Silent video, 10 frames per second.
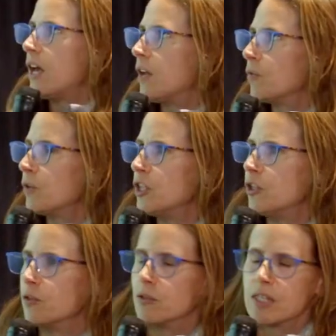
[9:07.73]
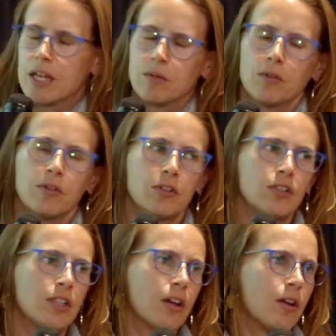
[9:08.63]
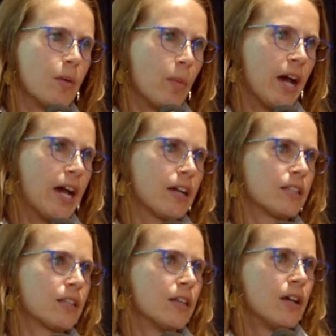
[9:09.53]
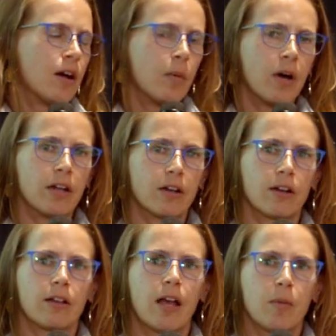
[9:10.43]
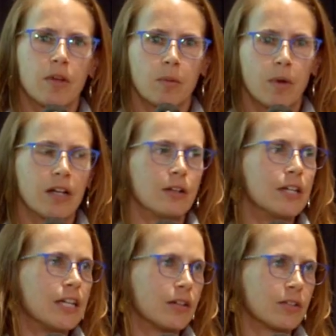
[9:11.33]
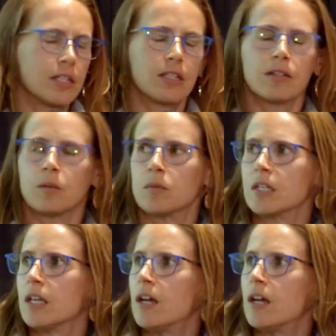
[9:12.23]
and reused, and we're reducing our impacts upon our climate, upon our ecosystems.